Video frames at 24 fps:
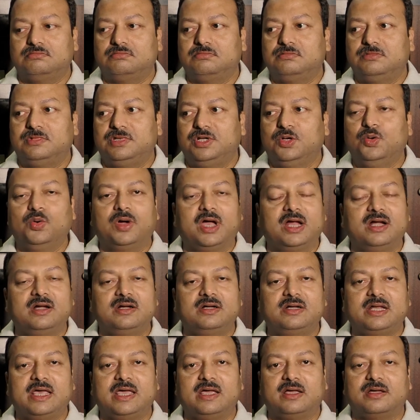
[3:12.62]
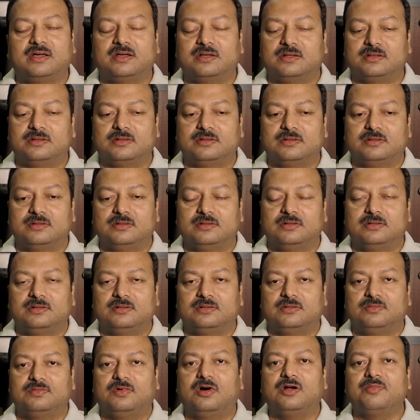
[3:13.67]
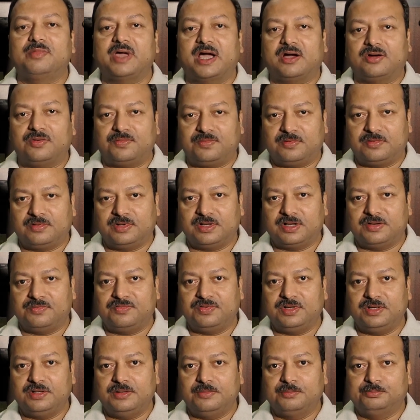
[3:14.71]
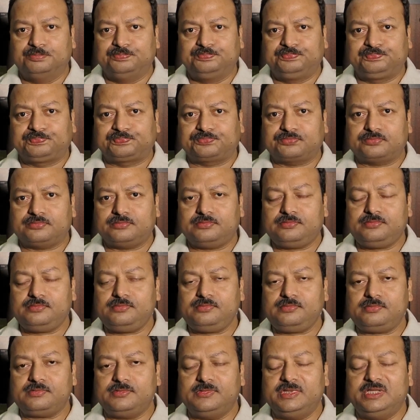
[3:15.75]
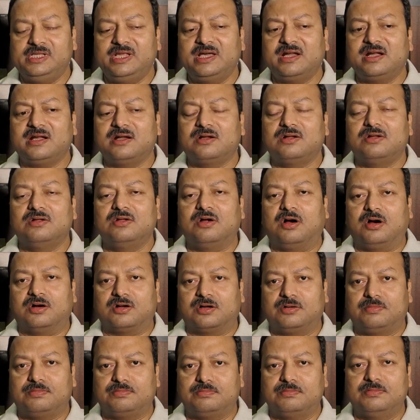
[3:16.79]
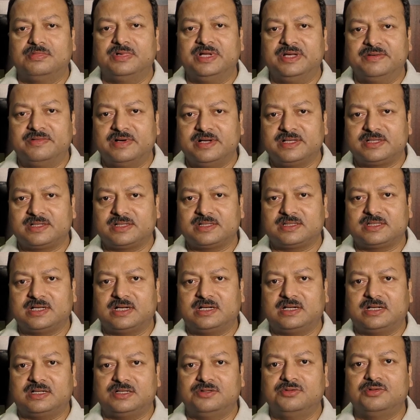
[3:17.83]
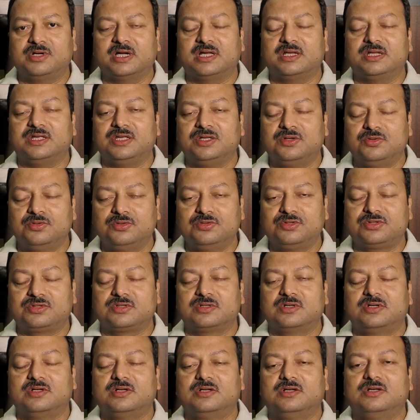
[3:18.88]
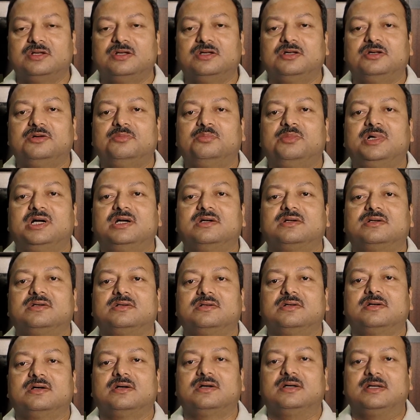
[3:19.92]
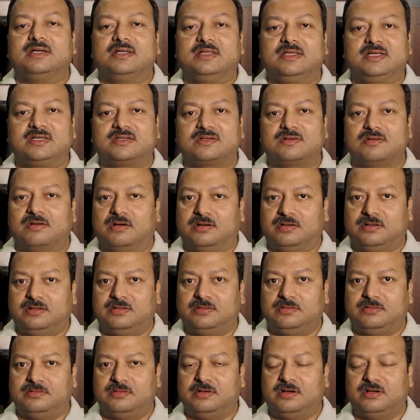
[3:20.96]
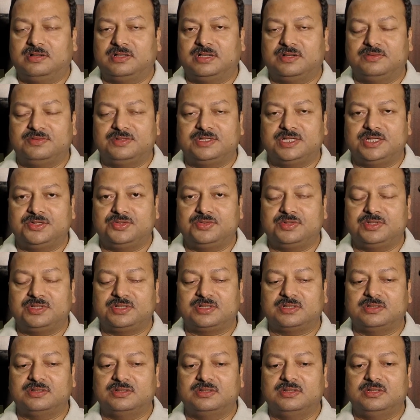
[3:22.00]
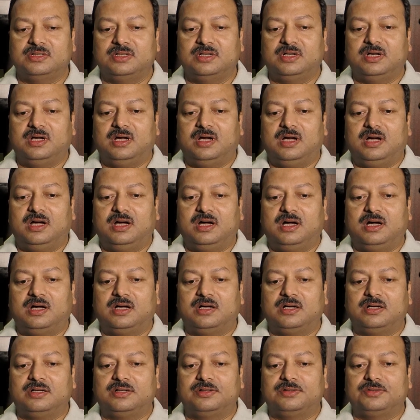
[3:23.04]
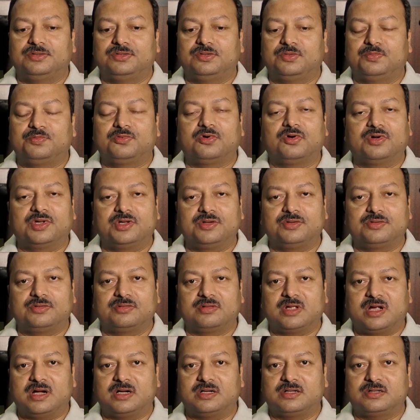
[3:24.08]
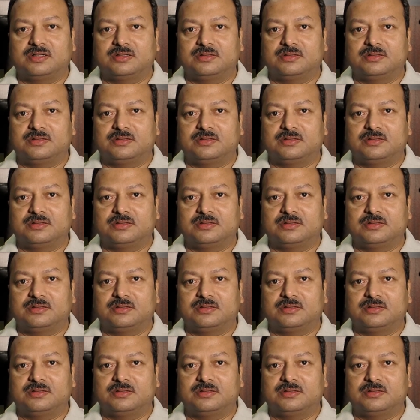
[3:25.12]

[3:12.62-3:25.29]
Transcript: you can take, for macro photography there are lot of devices that you can use, but in this lockdown situation, to procure that